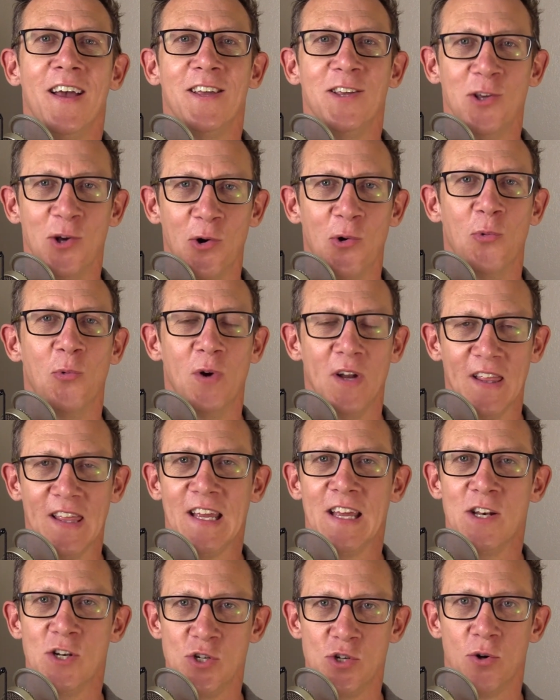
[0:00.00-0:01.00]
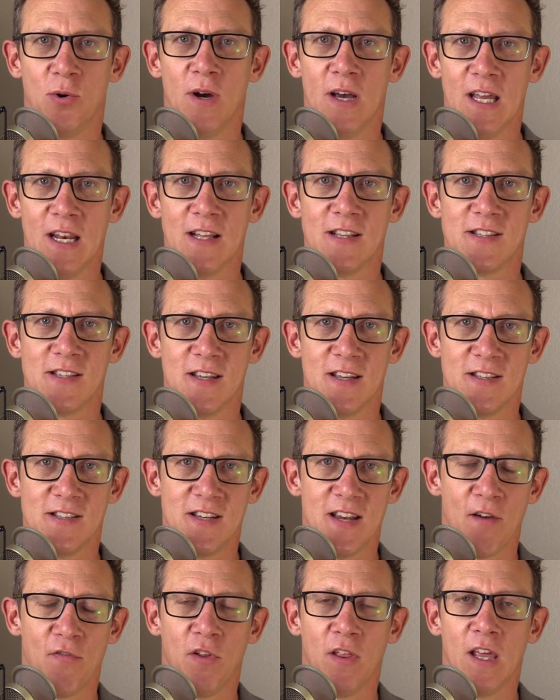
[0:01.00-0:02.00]
you'll really enjoy it. It's
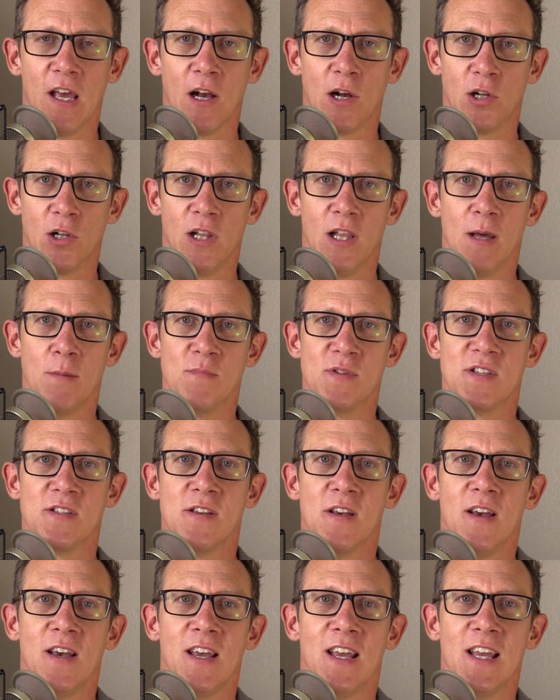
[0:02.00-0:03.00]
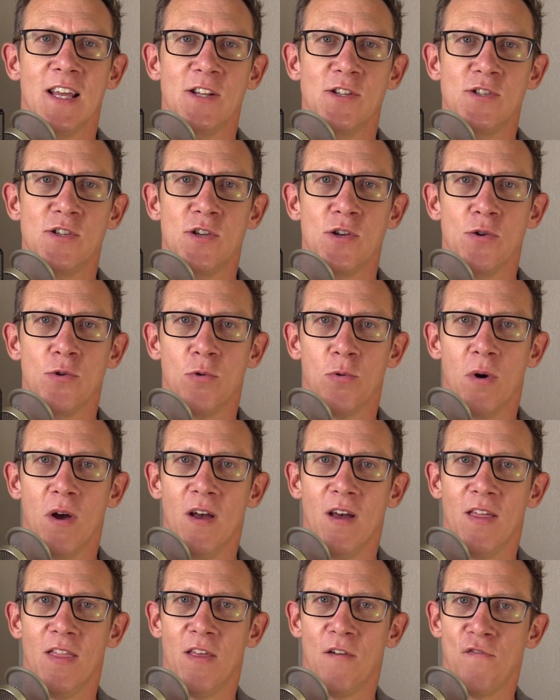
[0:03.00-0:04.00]
definitely a glimpse into
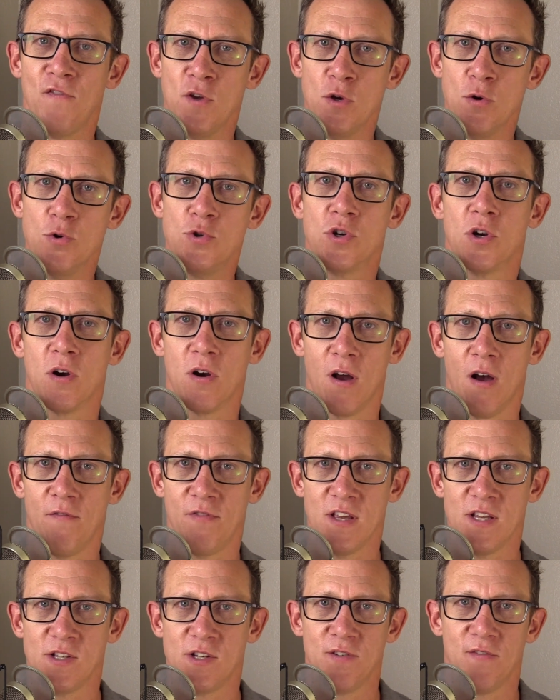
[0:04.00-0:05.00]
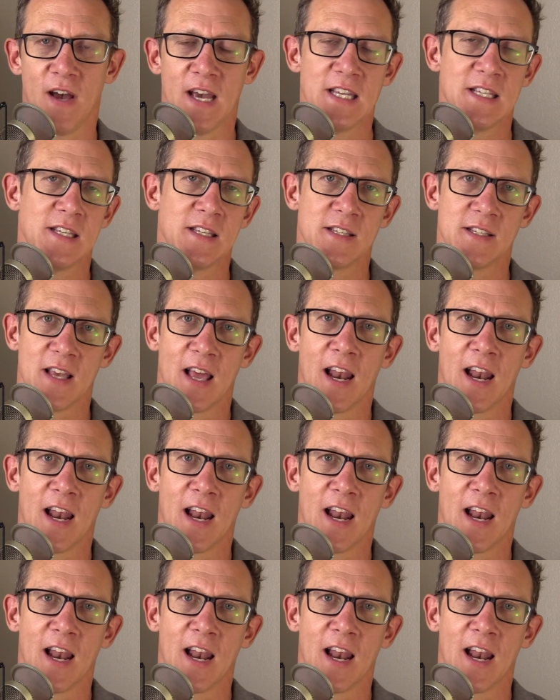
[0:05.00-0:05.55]
the future of these devices.